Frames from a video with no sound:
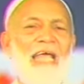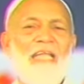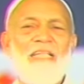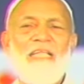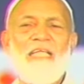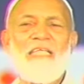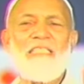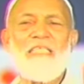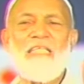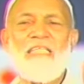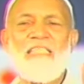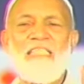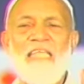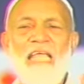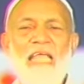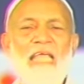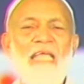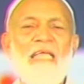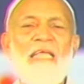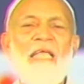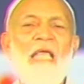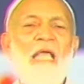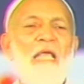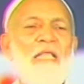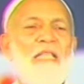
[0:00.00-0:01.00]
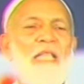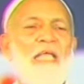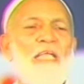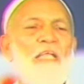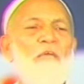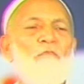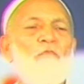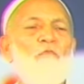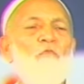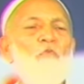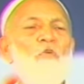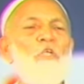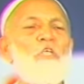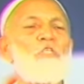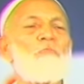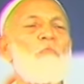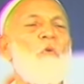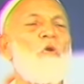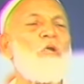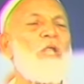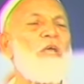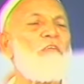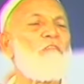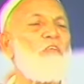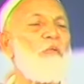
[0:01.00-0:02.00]
And there's a saying that a fool is
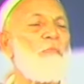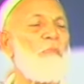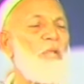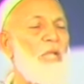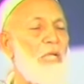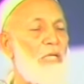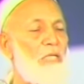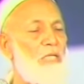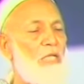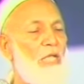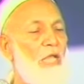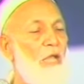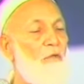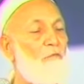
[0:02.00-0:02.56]
born every minute.